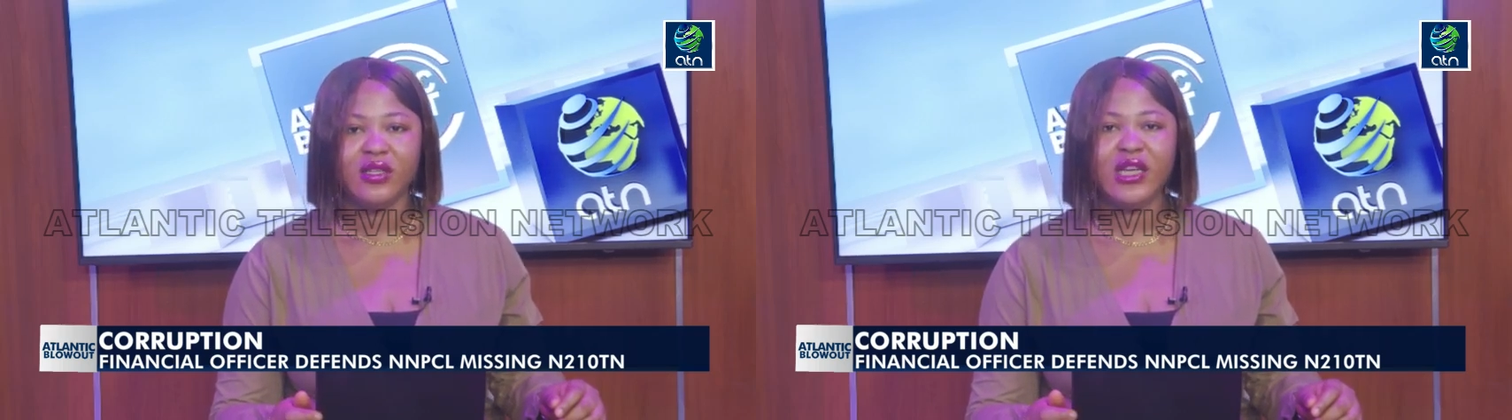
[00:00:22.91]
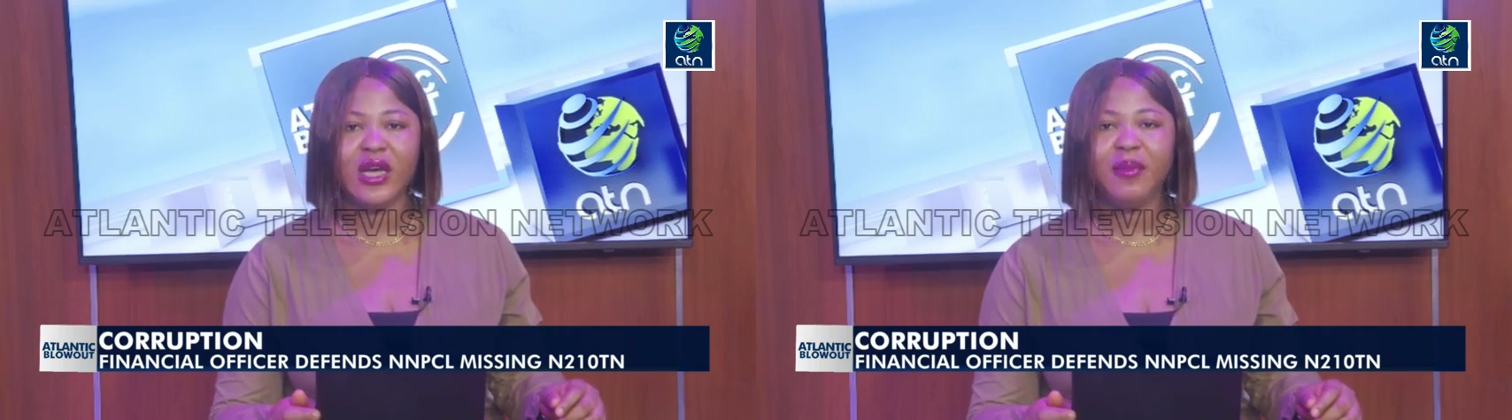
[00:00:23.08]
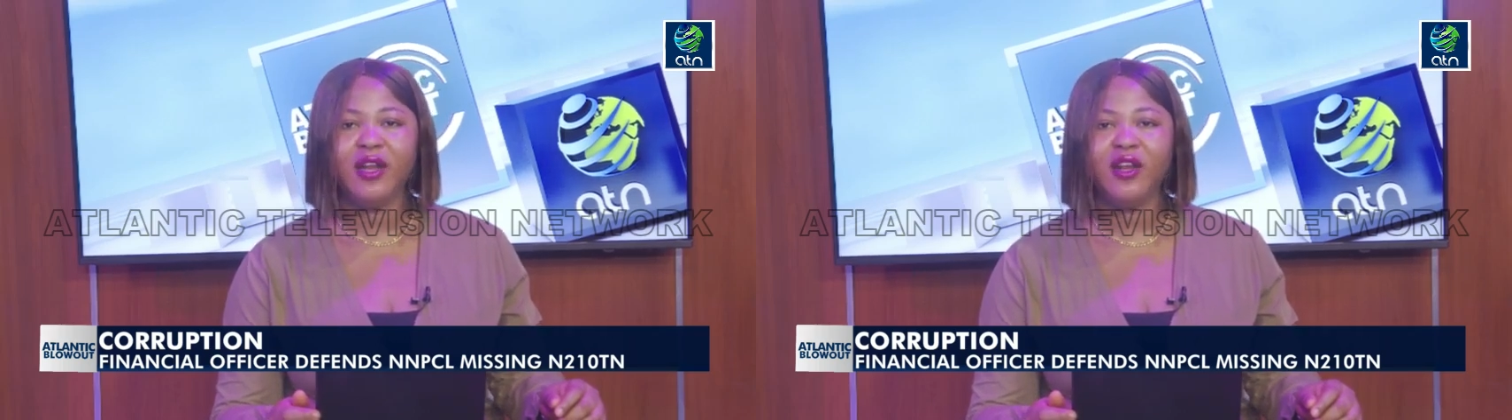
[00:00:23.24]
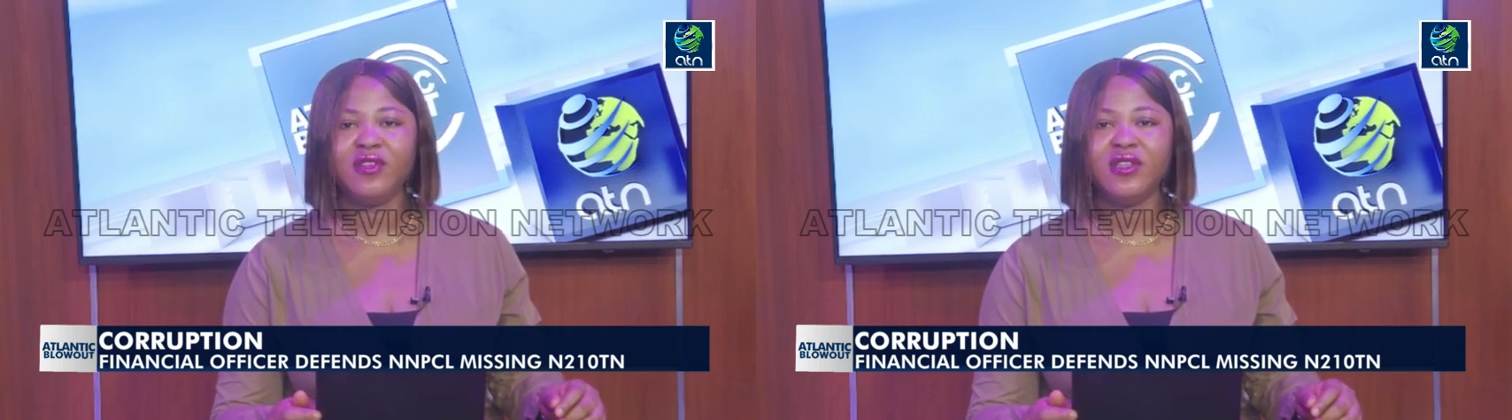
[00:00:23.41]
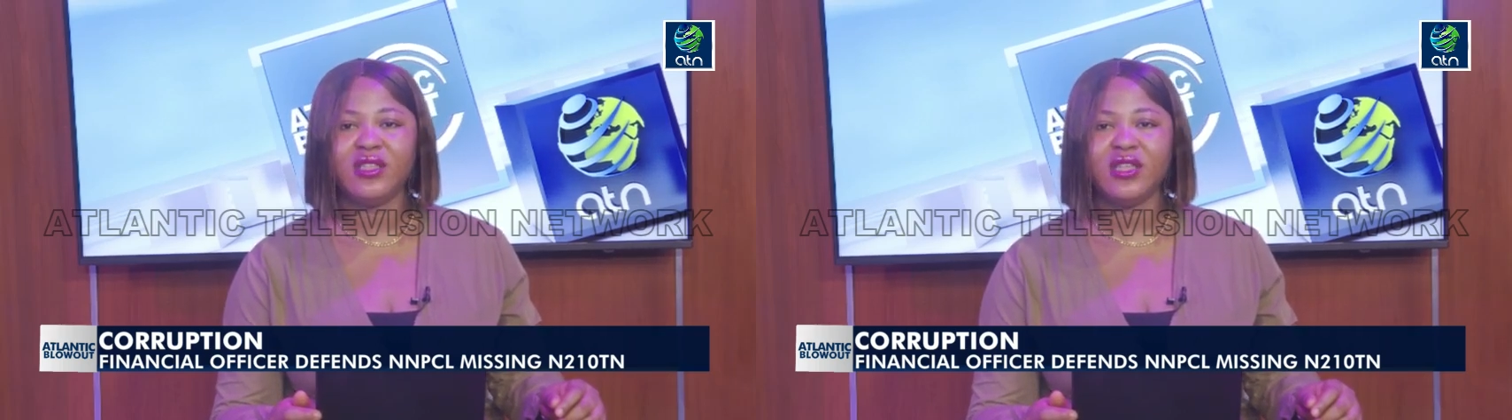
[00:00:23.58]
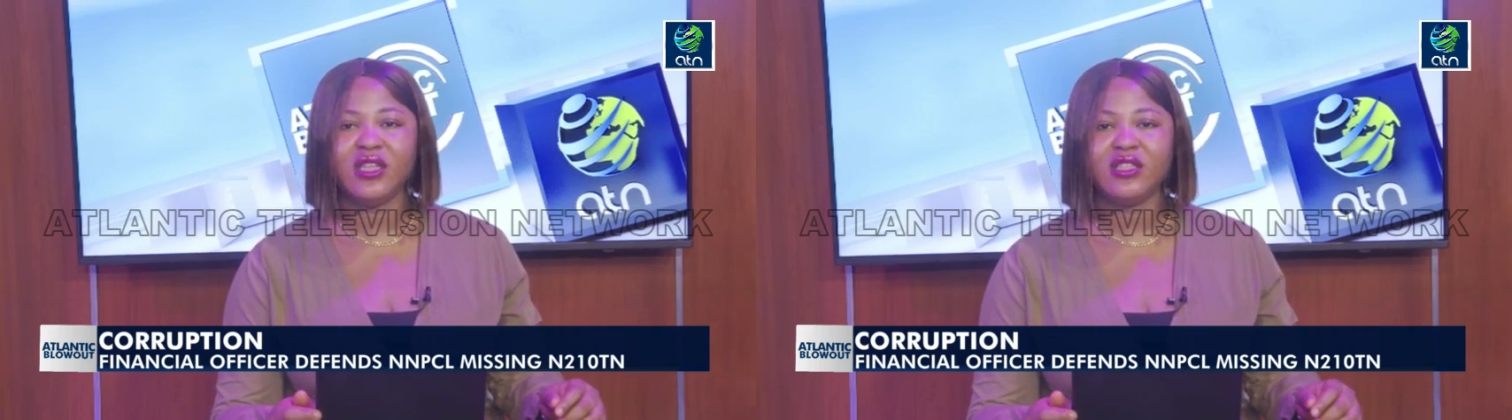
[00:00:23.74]
Chairman of
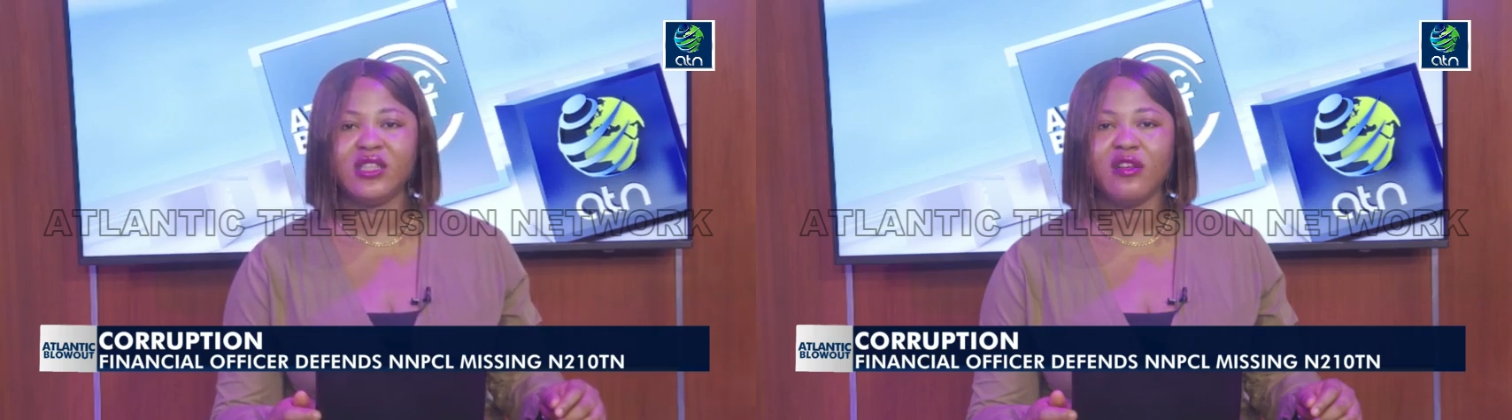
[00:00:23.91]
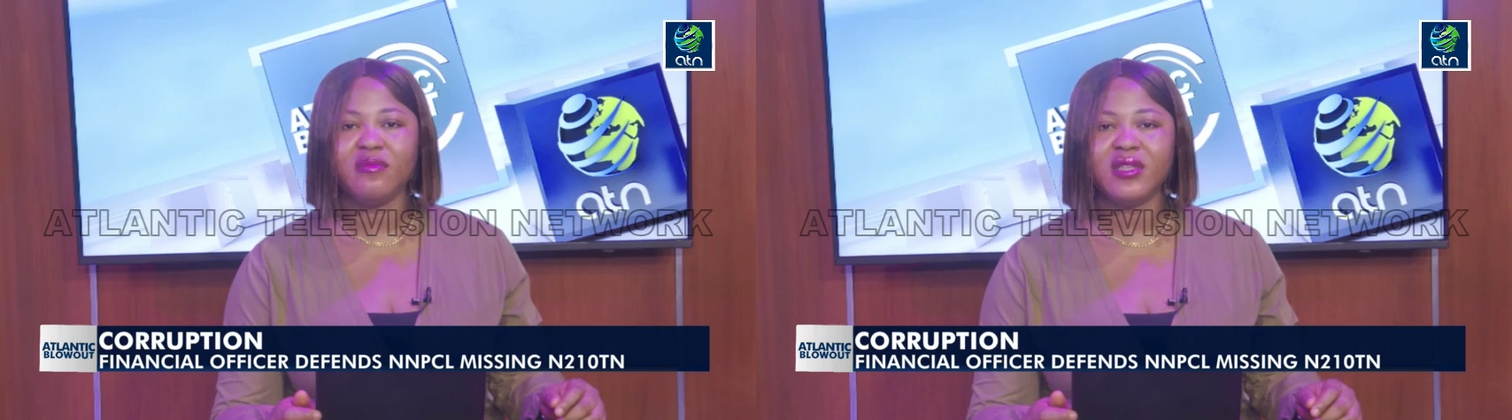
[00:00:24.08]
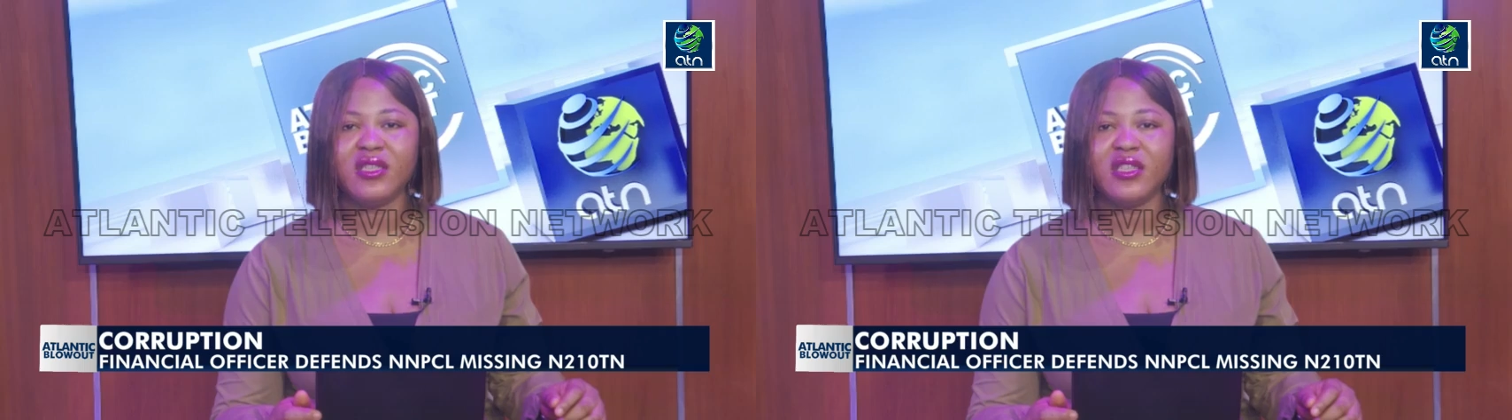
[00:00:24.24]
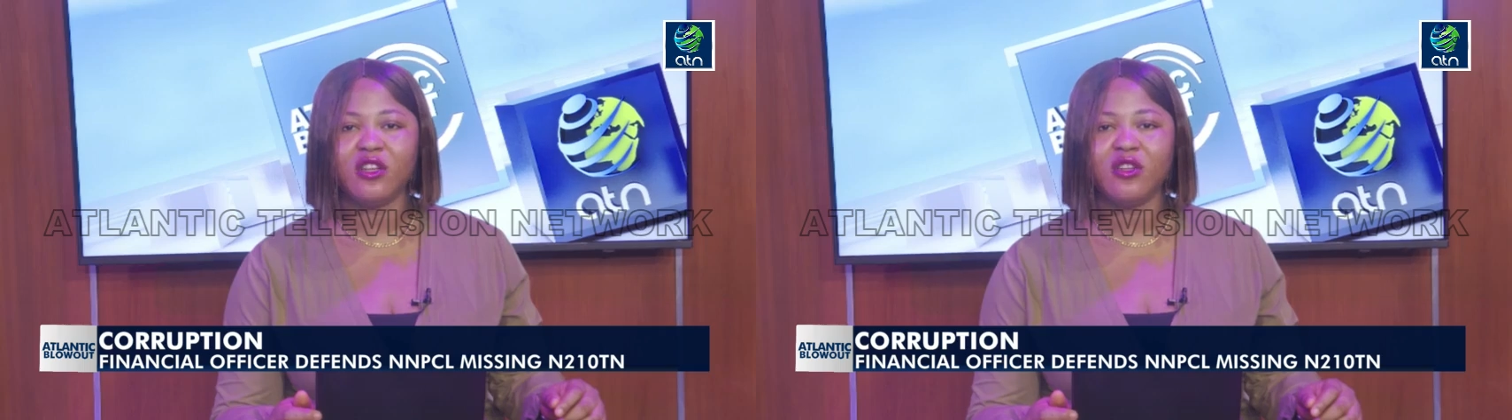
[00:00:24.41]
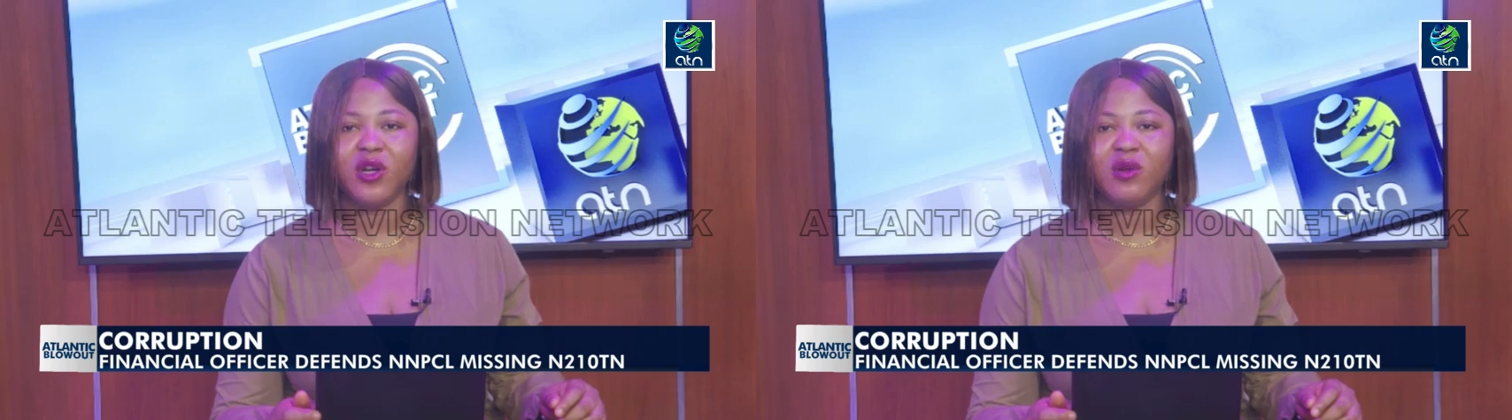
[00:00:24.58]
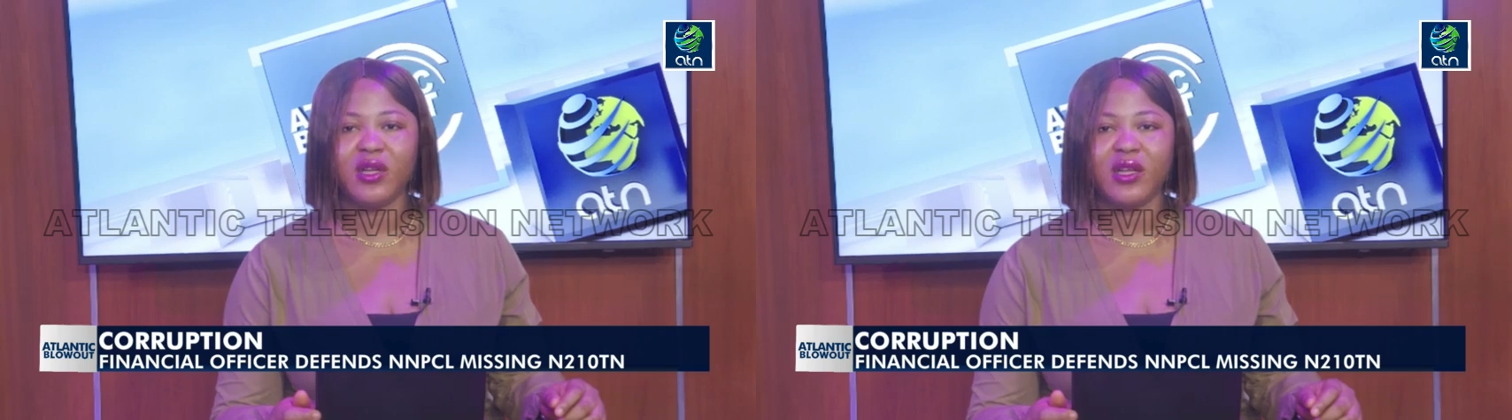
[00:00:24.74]
the Senate Committee
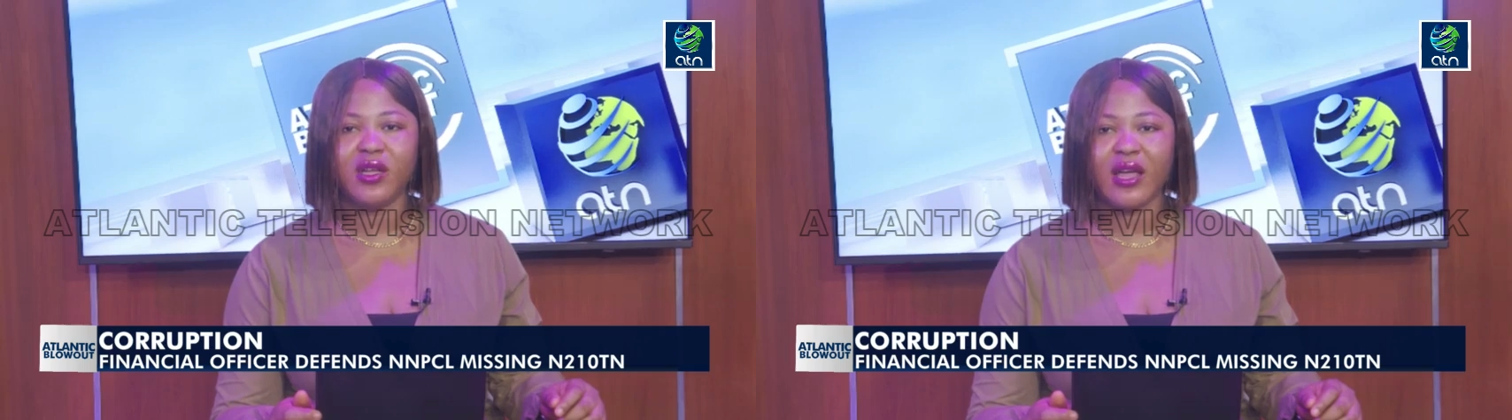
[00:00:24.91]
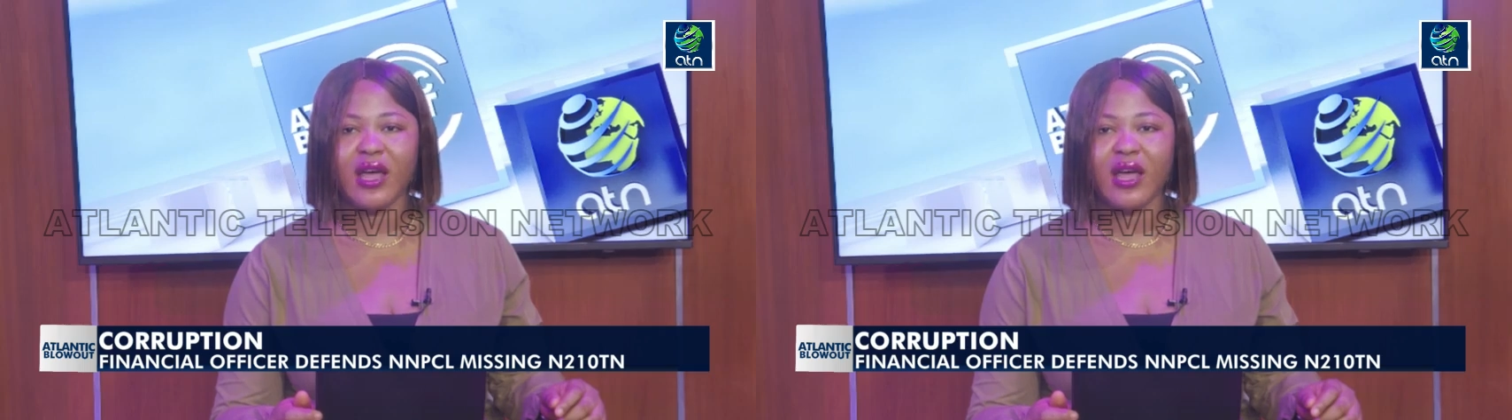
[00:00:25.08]
on Public